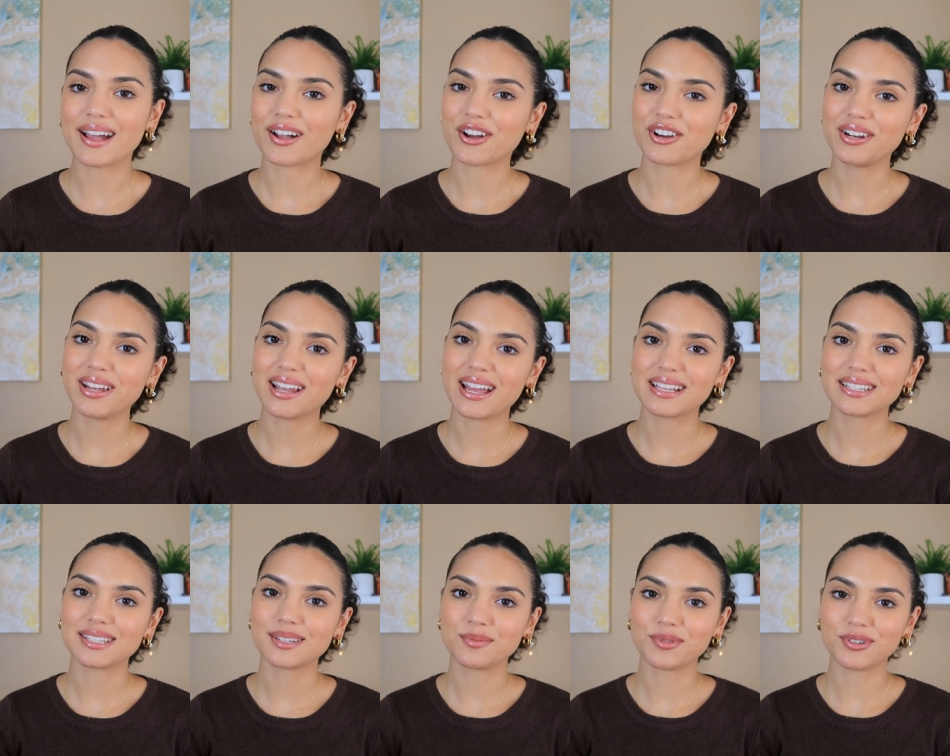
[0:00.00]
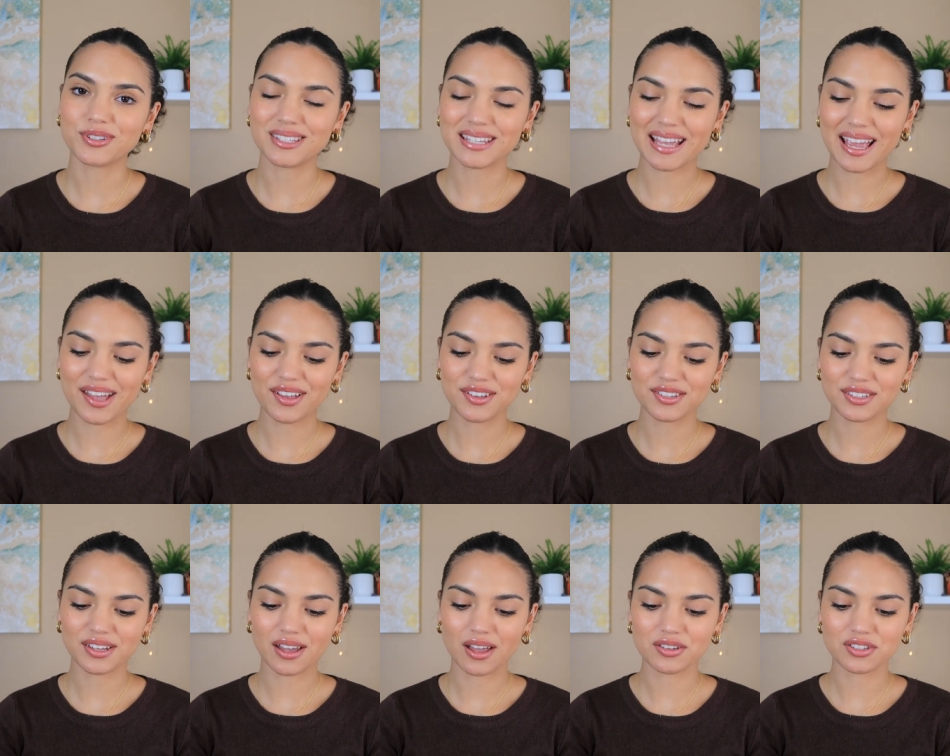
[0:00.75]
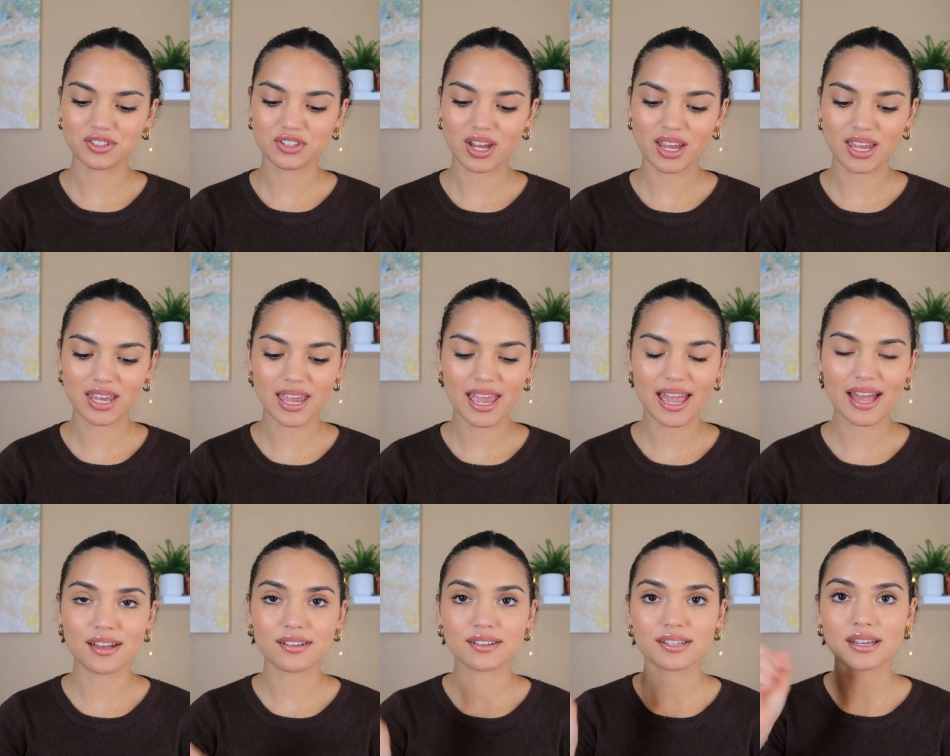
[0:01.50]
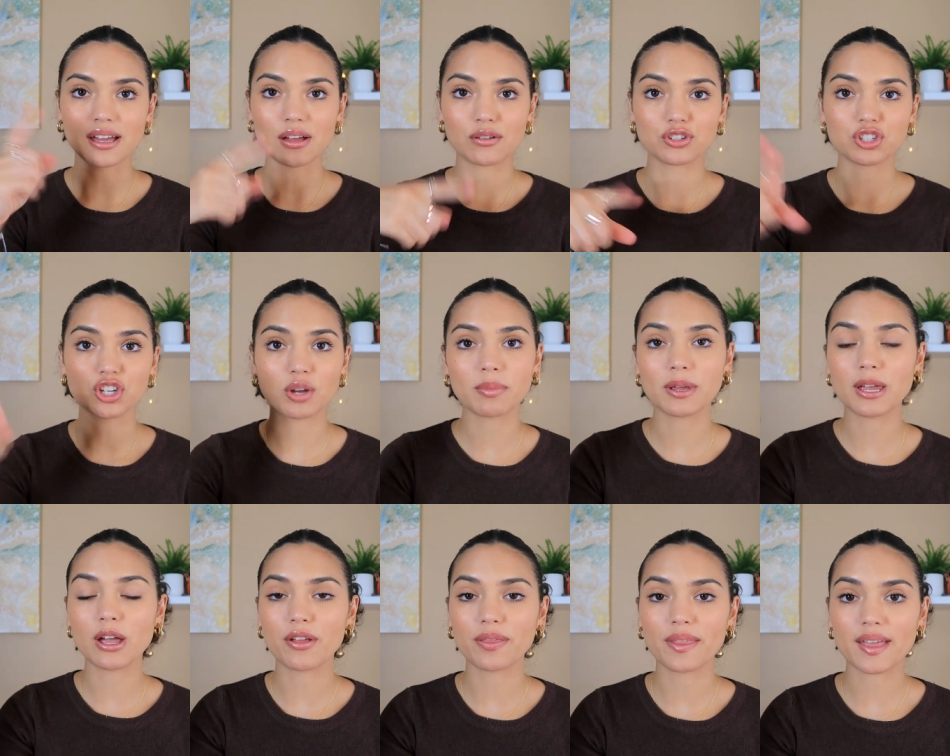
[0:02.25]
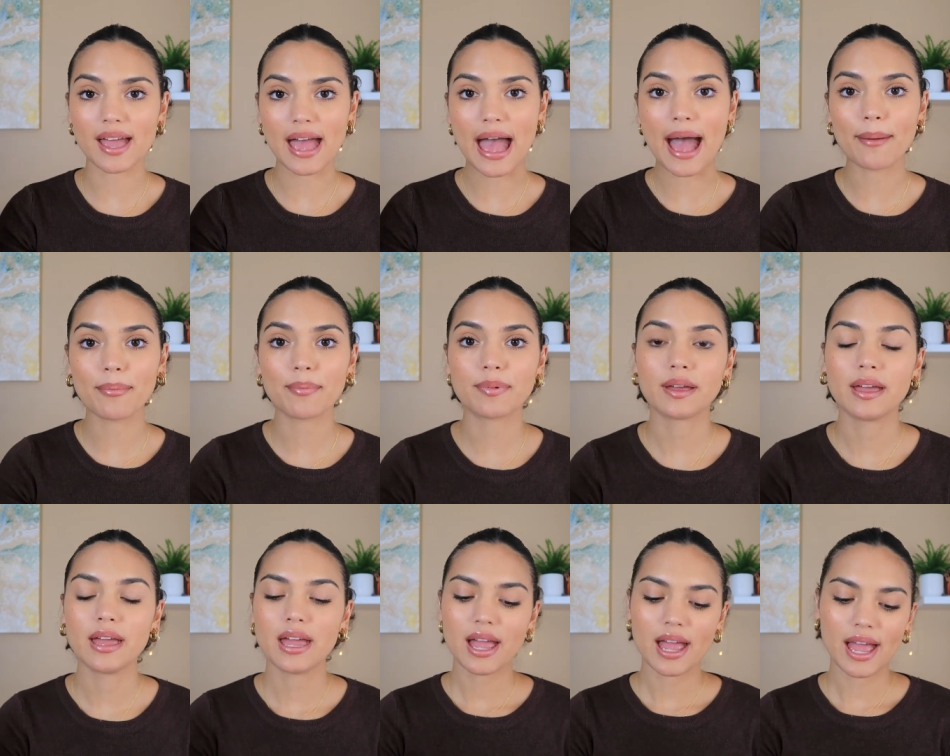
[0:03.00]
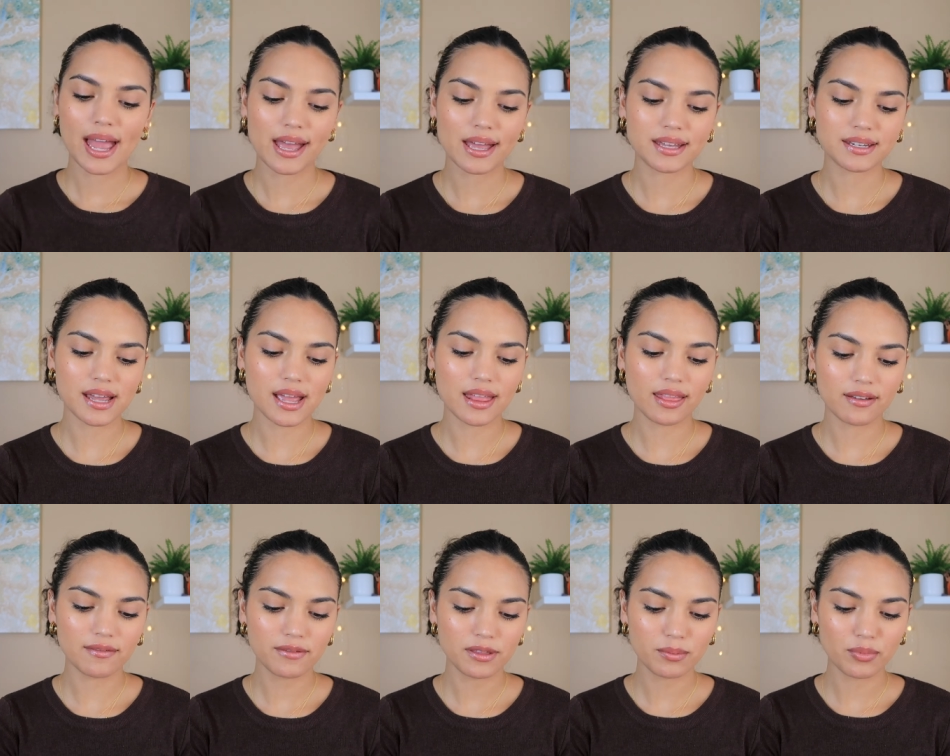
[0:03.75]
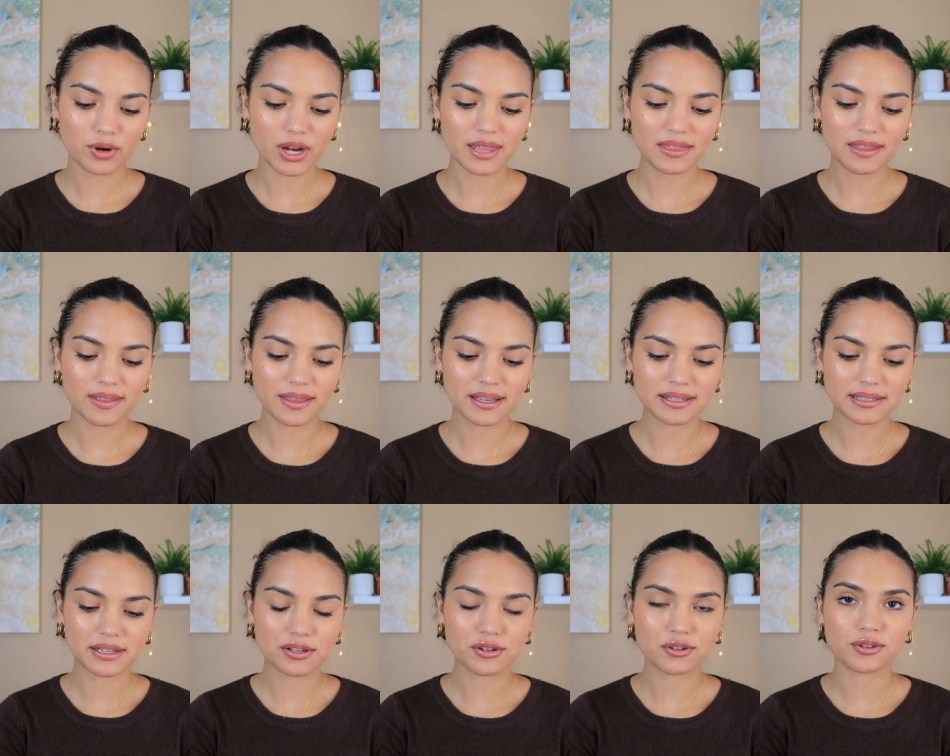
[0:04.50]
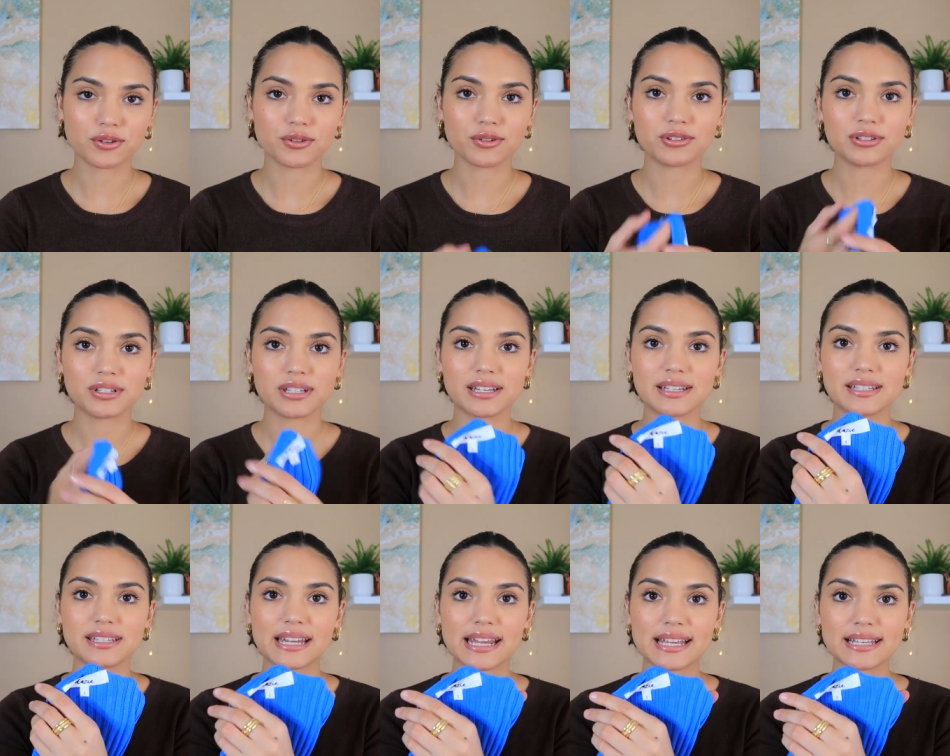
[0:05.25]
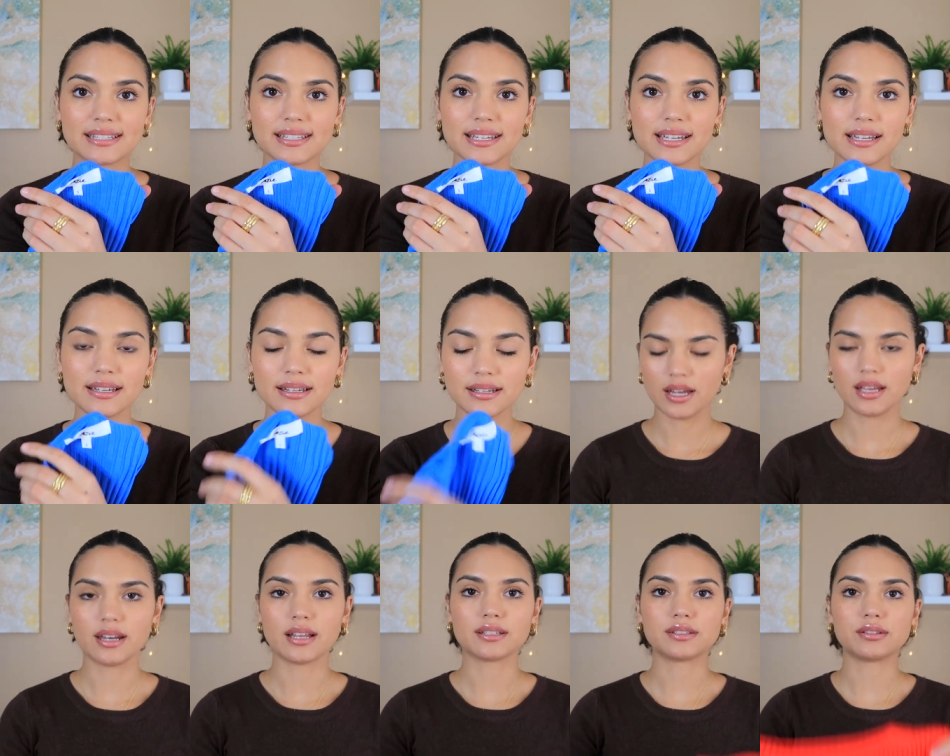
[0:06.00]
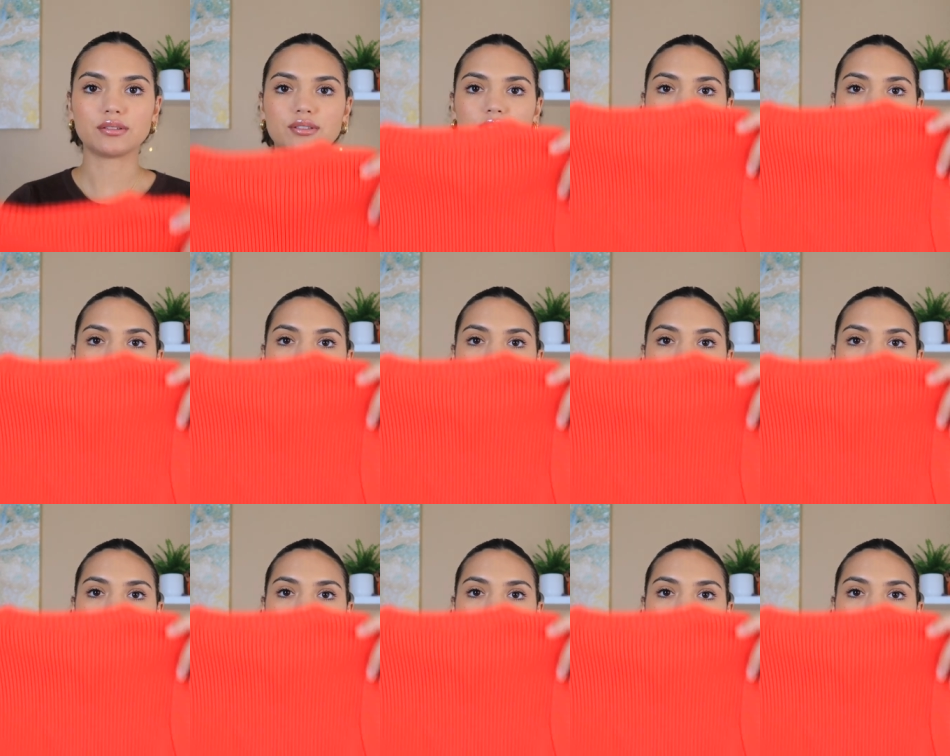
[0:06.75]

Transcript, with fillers: Iconic has some good sales so I was checking out, I was shopping on their app and I love the brand that they sell called Daisy and I saw